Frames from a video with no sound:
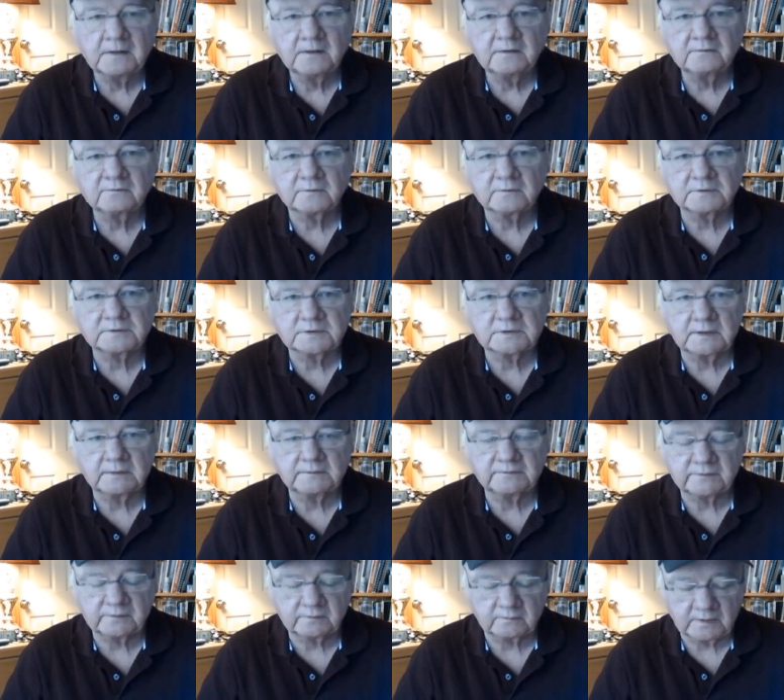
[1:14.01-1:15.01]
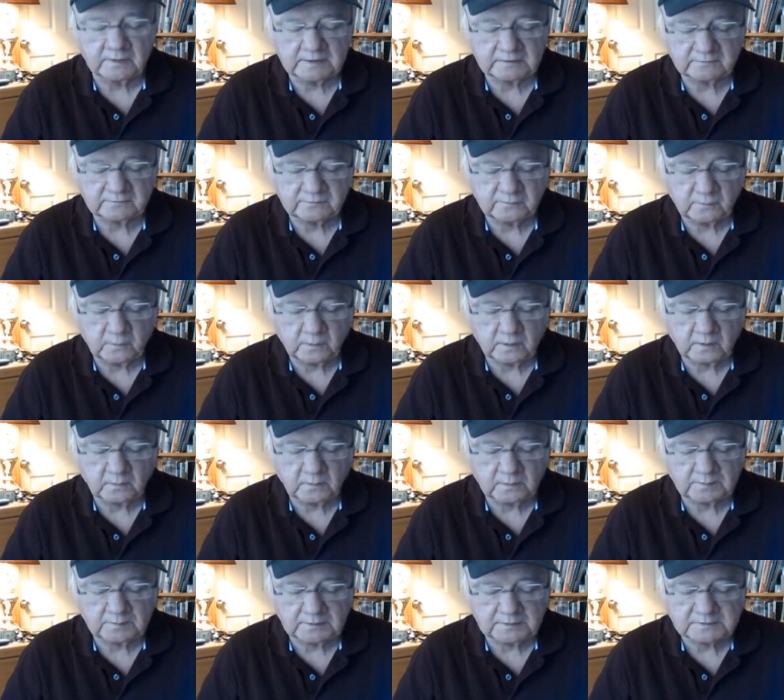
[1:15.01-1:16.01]
First comes in race 4,
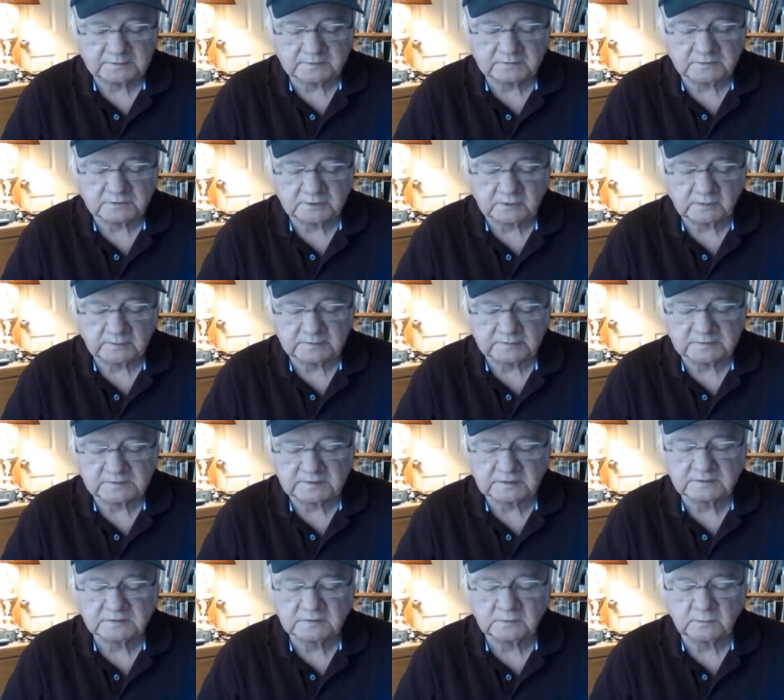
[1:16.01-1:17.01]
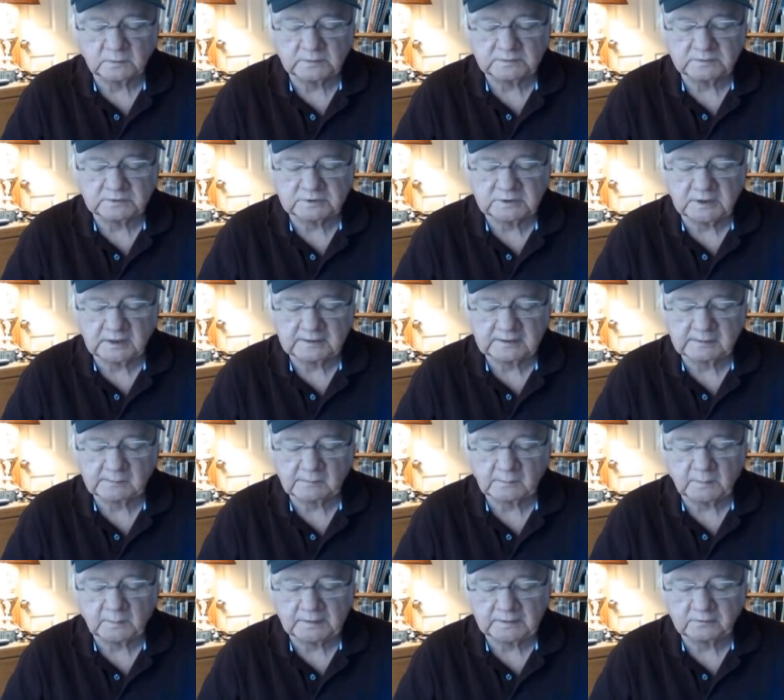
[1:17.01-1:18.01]
win, place, and show in a 6-to-1 shot.
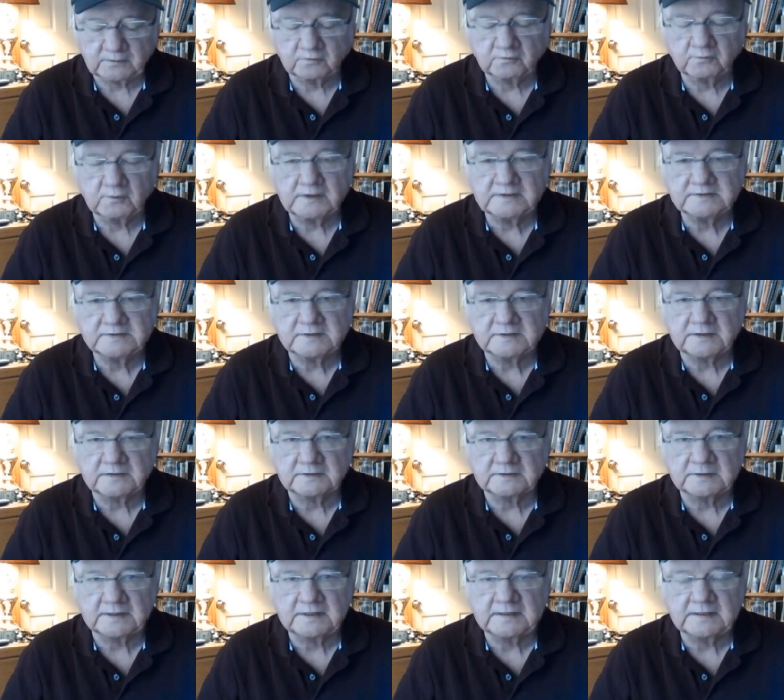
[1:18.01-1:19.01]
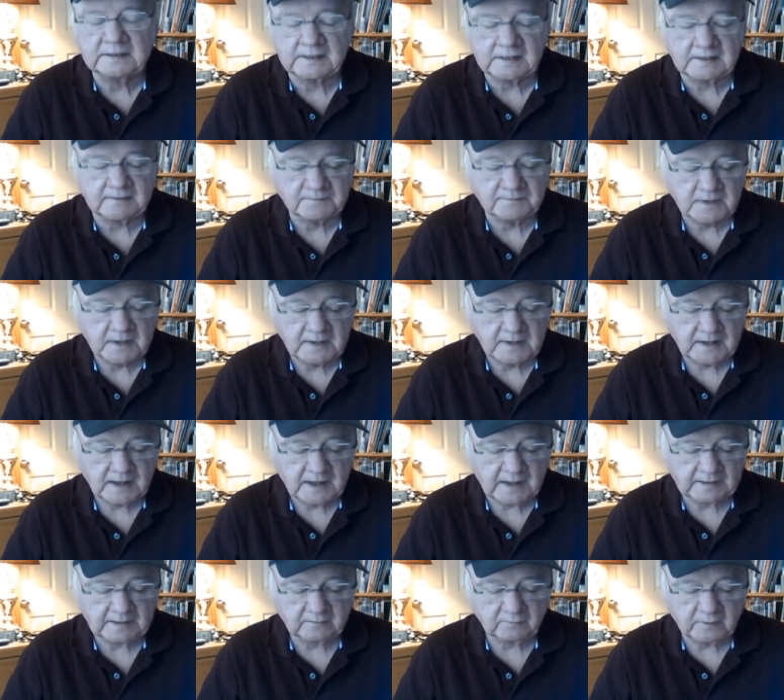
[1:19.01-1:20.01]
Number 1, Crazy Leonie.
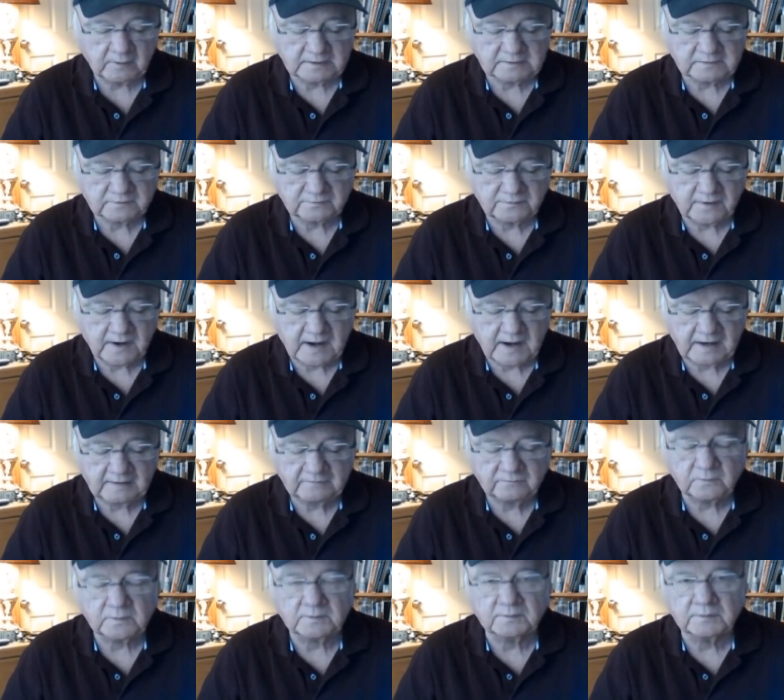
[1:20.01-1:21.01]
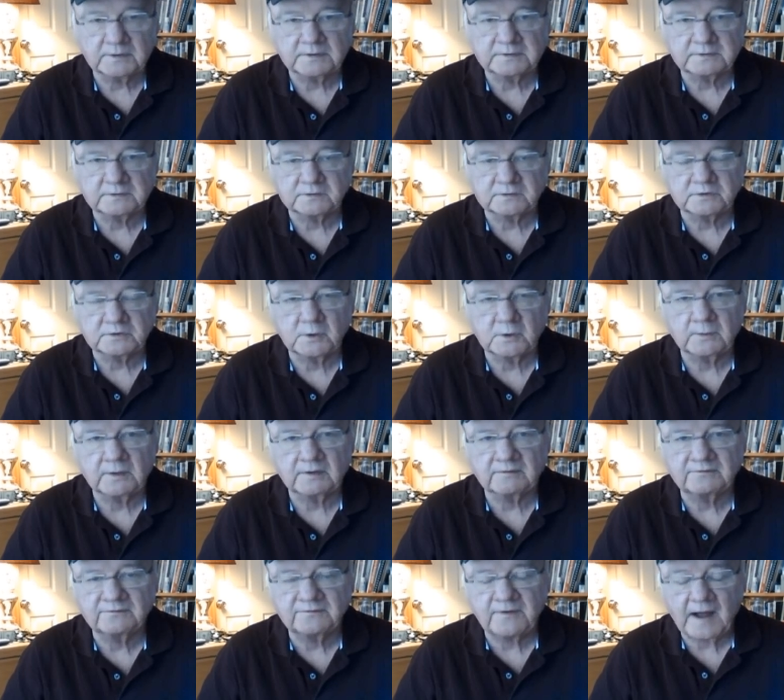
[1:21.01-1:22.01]
And in race 5, win, place, and show in
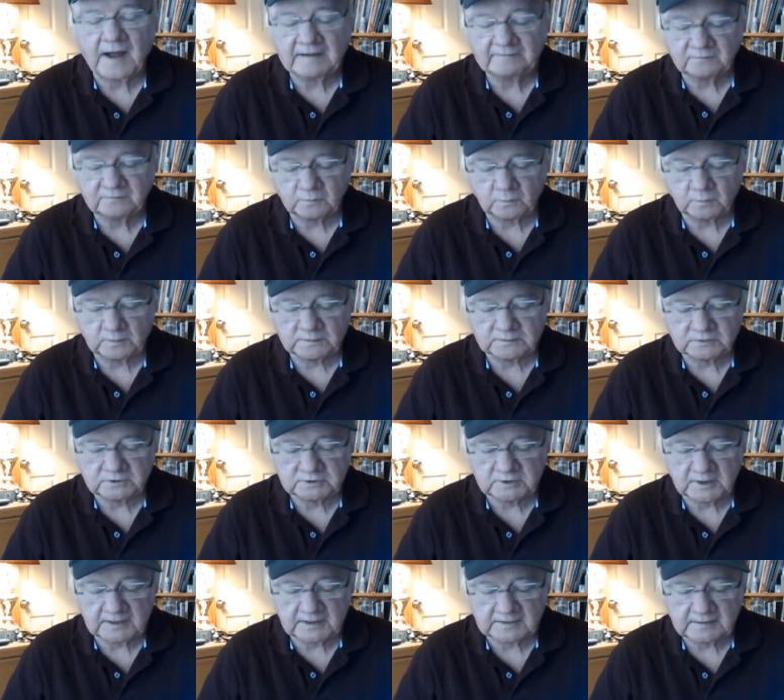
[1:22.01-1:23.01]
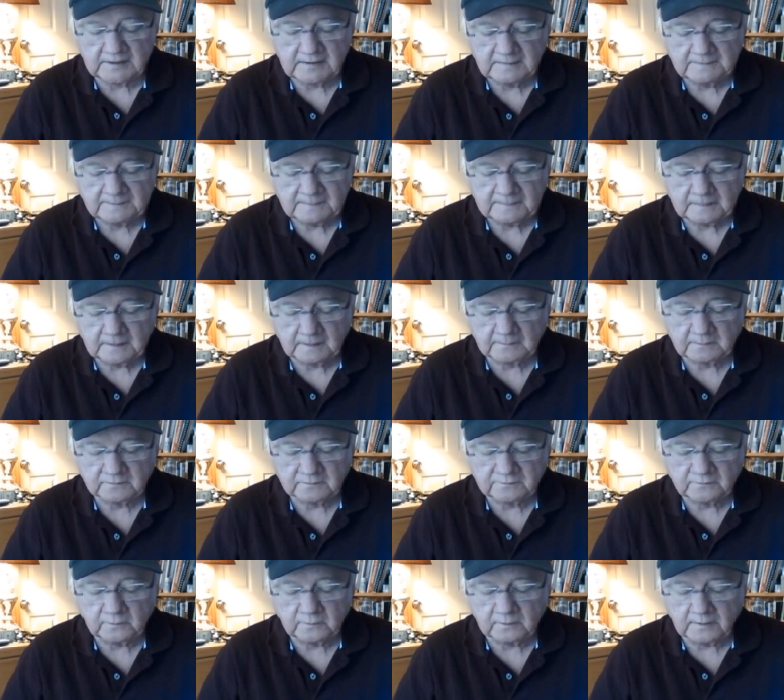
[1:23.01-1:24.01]
a 5-to-1 shot. Number
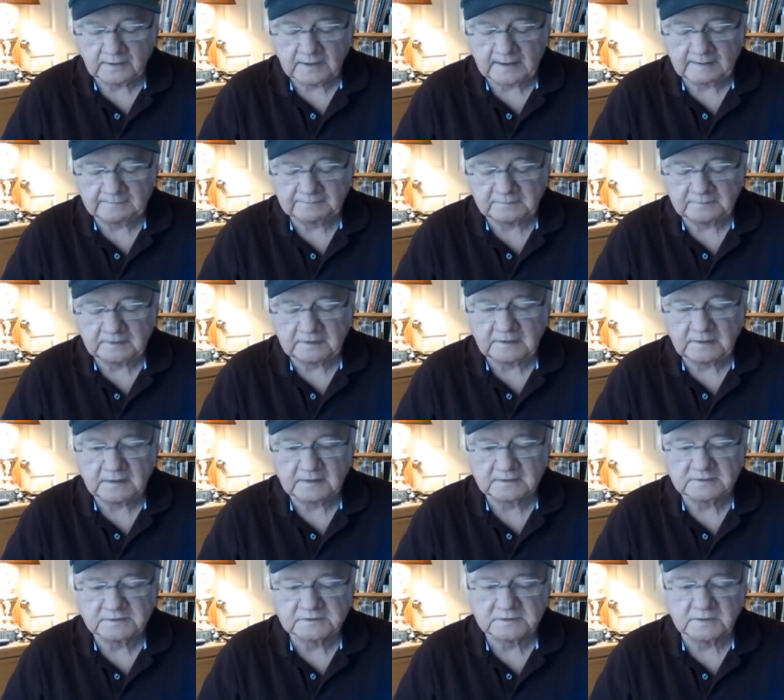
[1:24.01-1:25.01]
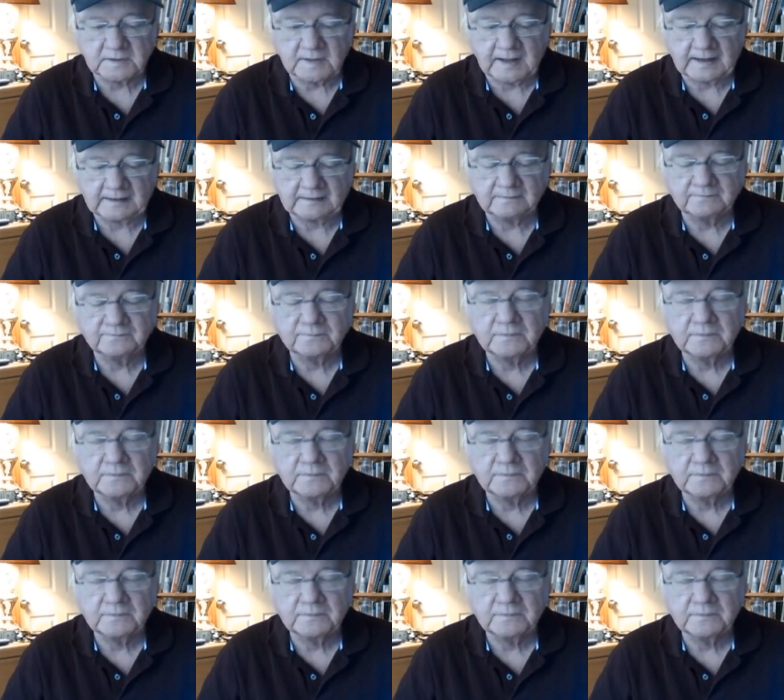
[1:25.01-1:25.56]
4, Empty Slot.